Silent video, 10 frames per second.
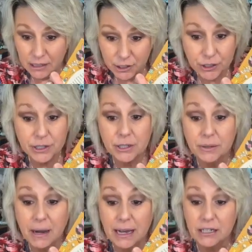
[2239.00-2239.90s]
They sure
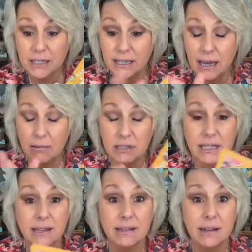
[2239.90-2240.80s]
do, actually. Yeah, I was
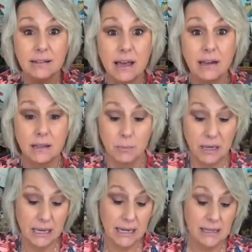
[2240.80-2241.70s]
saying that, that at the
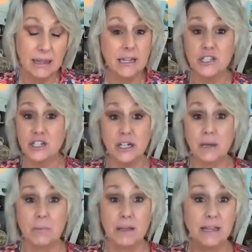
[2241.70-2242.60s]
beginning. They
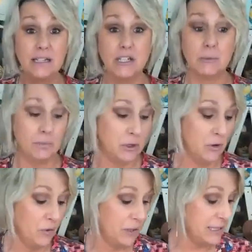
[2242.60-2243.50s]
ship, and they ship
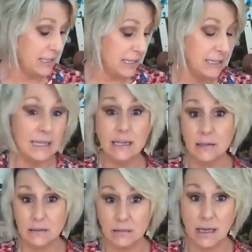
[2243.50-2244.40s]
beautifully.
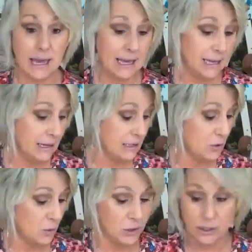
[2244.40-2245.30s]
Cindy Kane
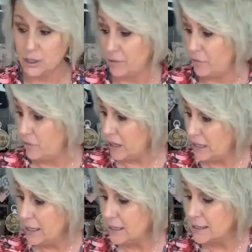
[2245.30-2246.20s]
has ordered to
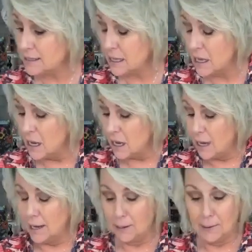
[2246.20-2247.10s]
Phoenix.
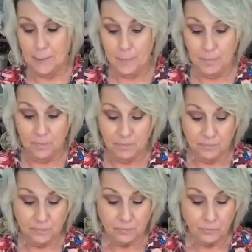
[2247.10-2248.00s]
Um,
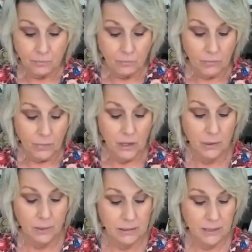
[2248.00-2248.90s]

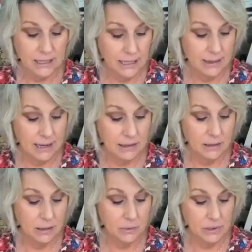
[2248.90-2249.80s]
who else said they?
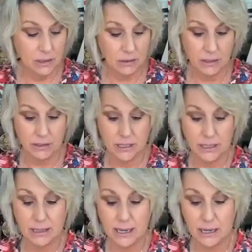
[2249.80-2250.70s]
Who was on here and
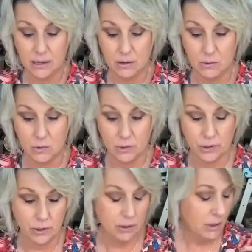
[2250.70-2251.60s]
said they had
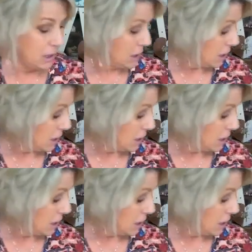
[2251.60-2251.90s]
ordered?